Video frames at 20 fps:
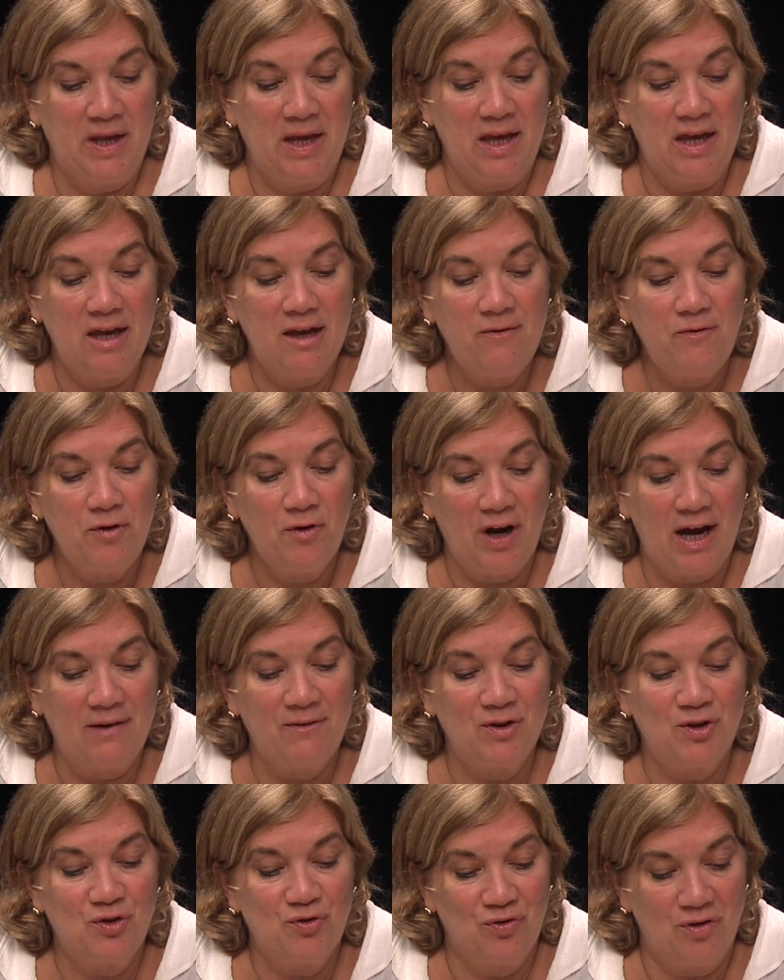If you're
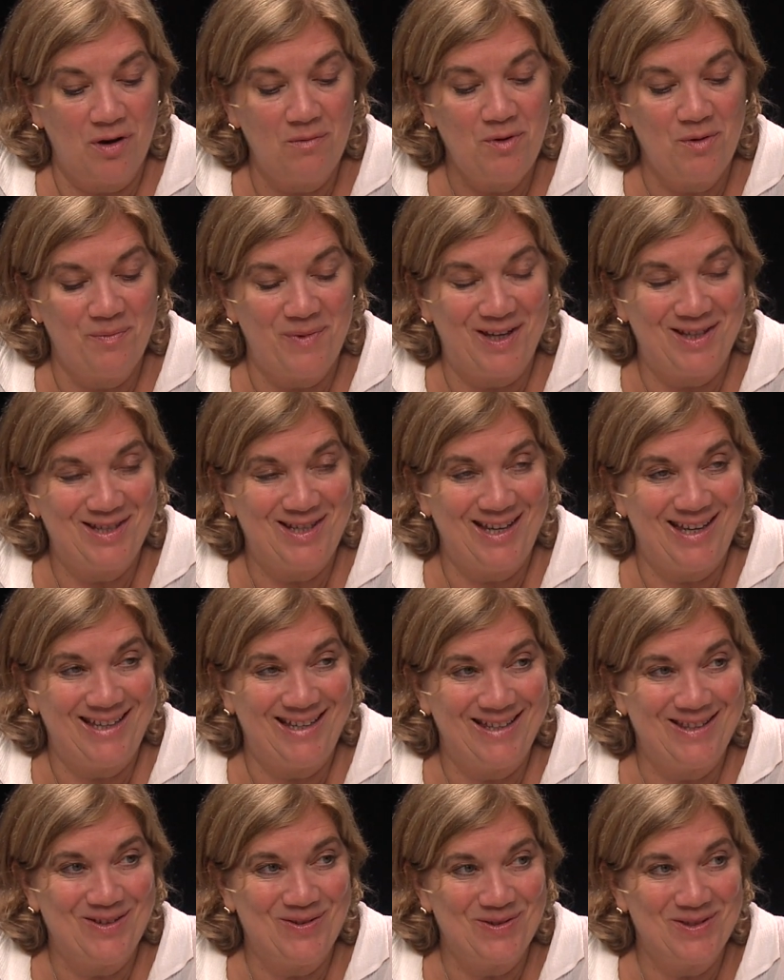having trouble
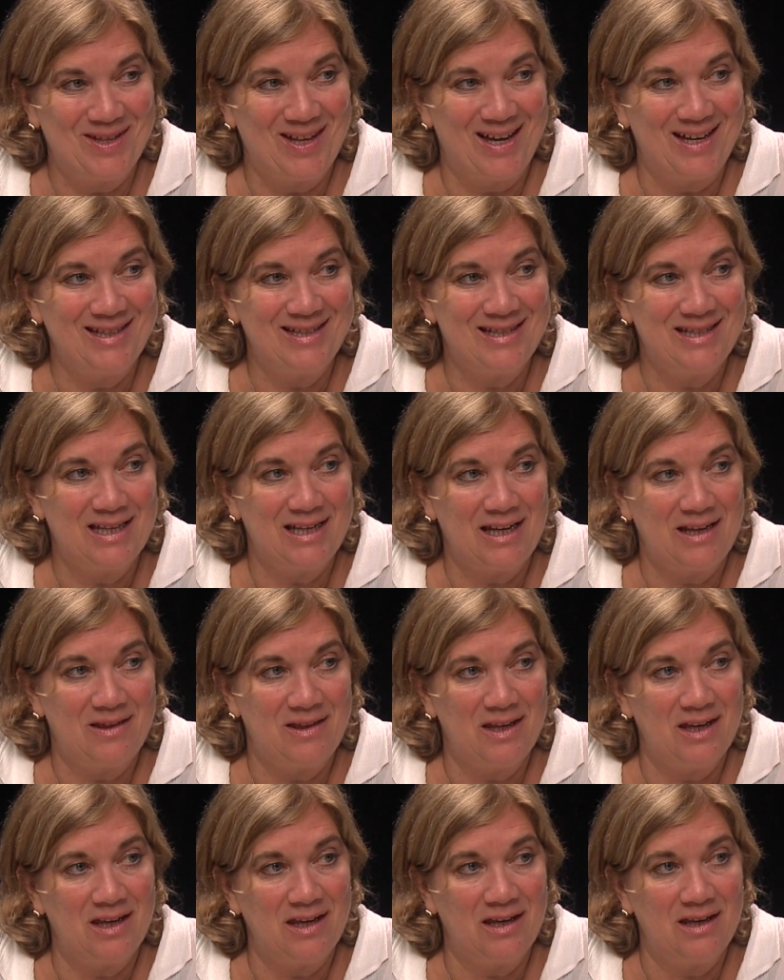maintaining those lines, then I
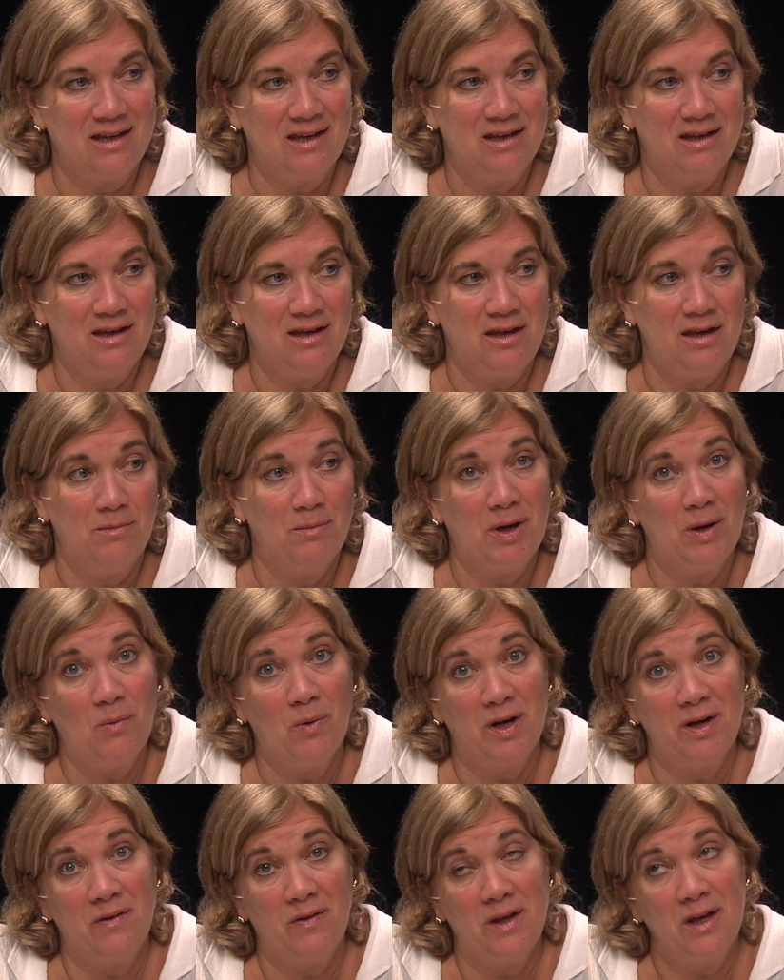think you might
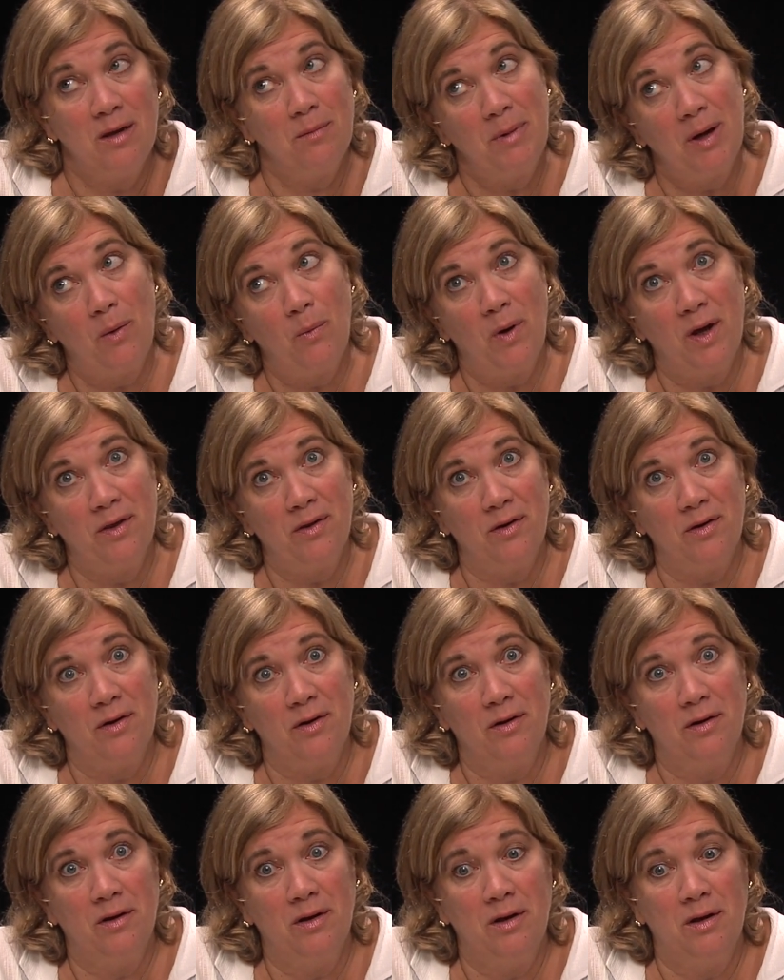want to think about whether,
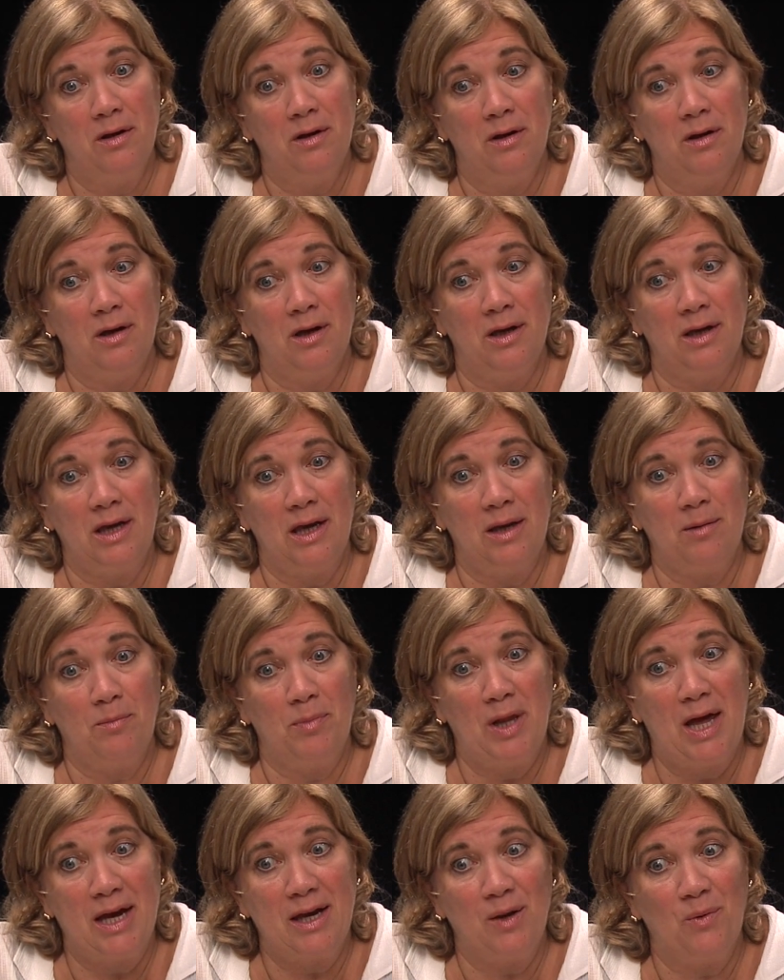again,
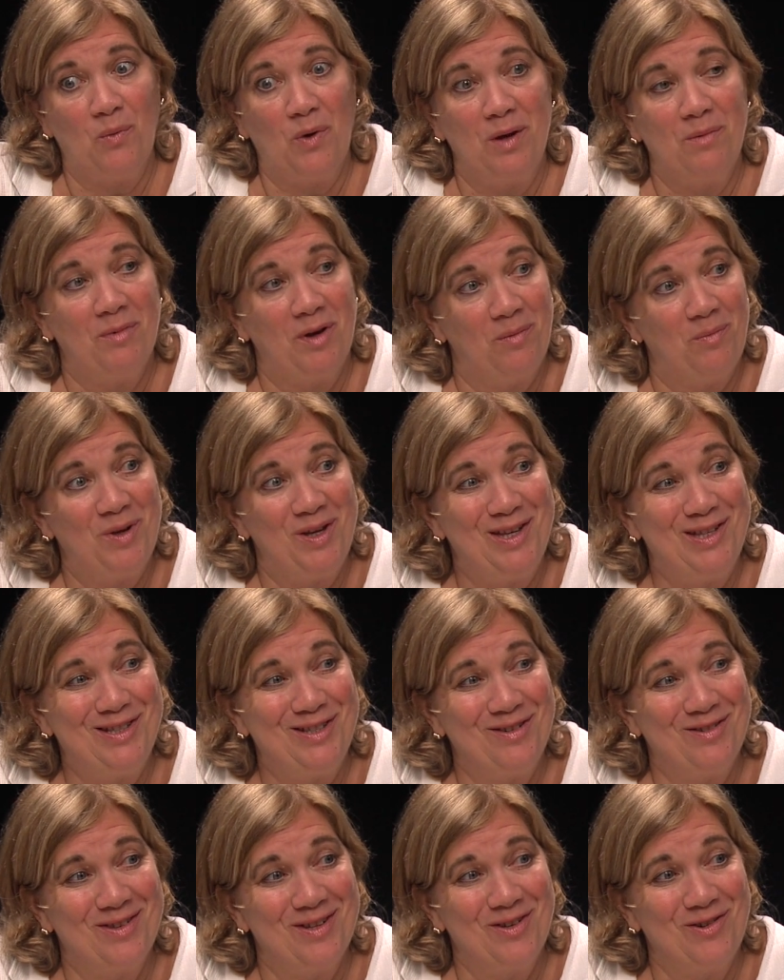black and white might be
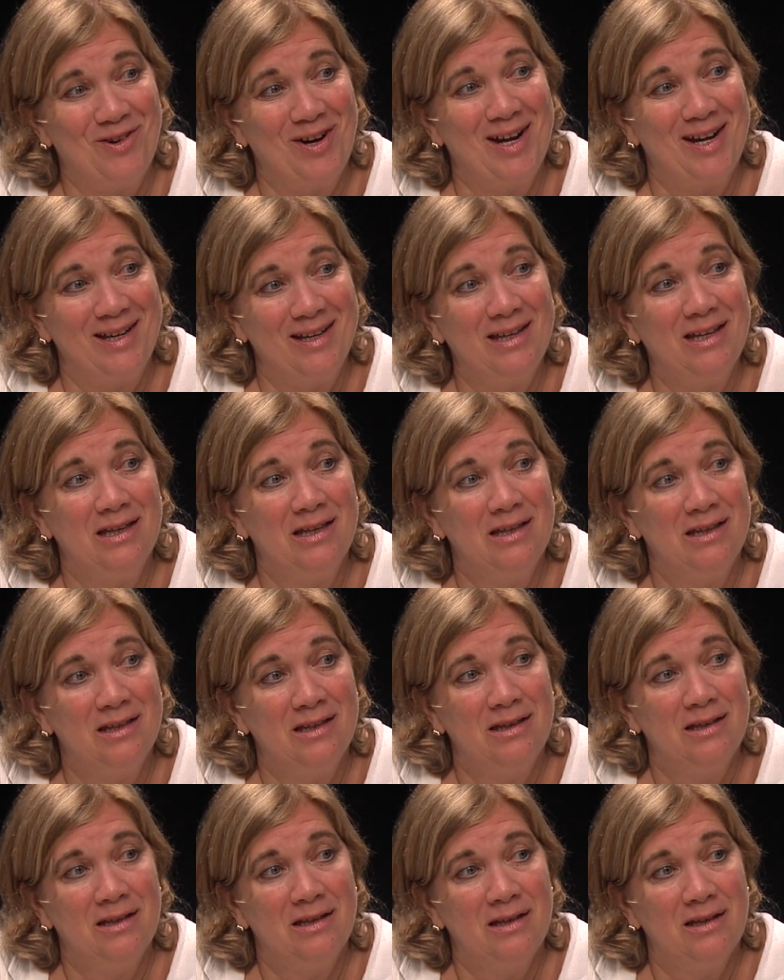easier than gray.
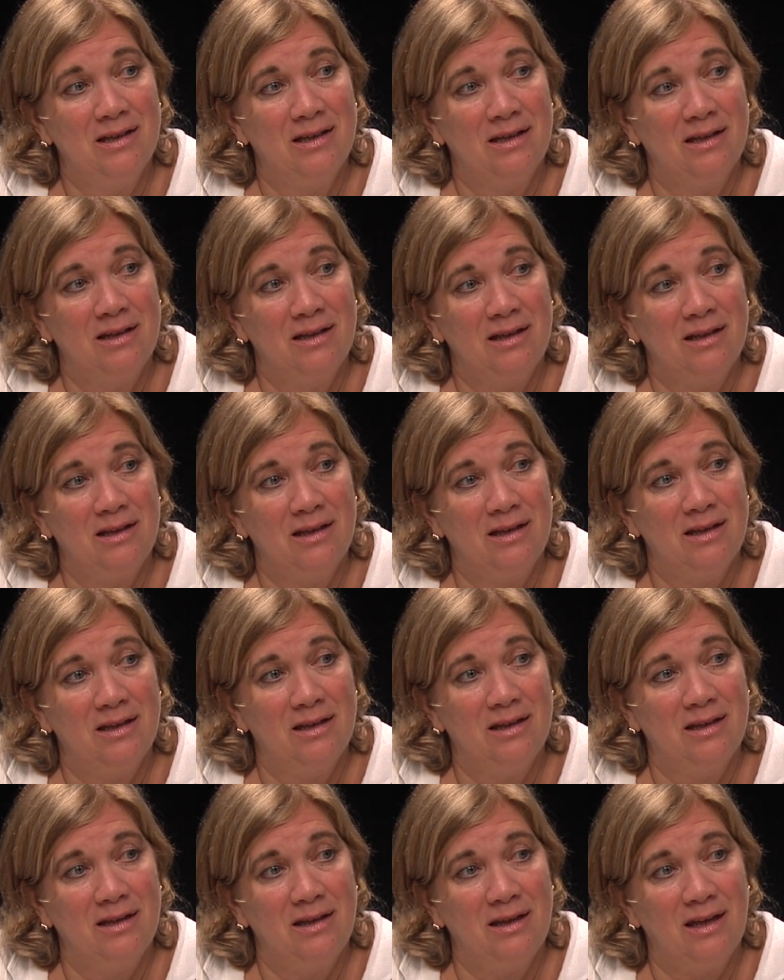Mm-hmm.
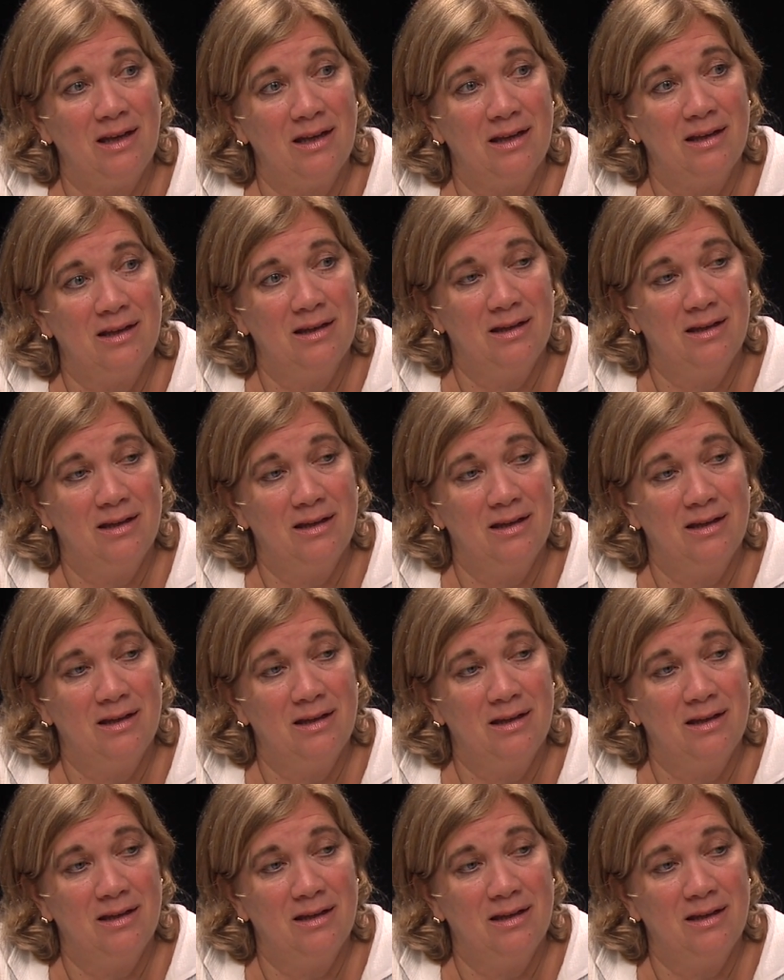Yeah.